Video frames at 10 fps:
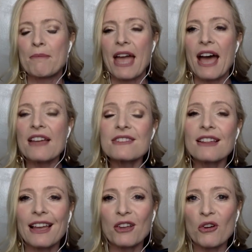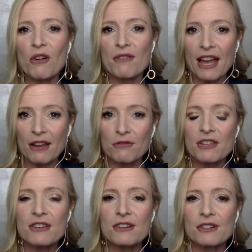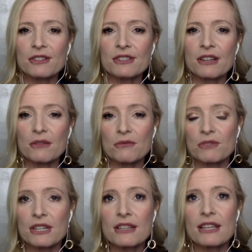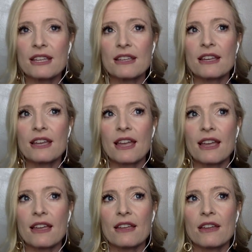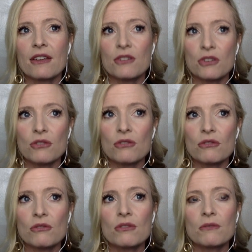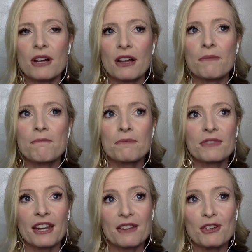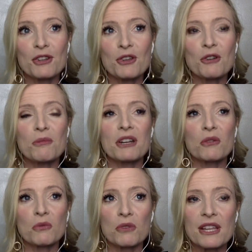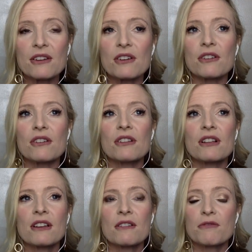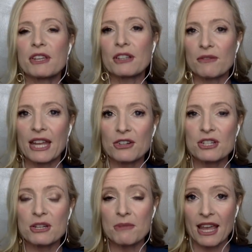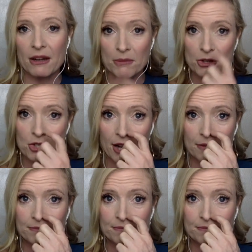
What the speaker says: As I let go of that field, really a new, well, not even new, but a real field of energy began emerging.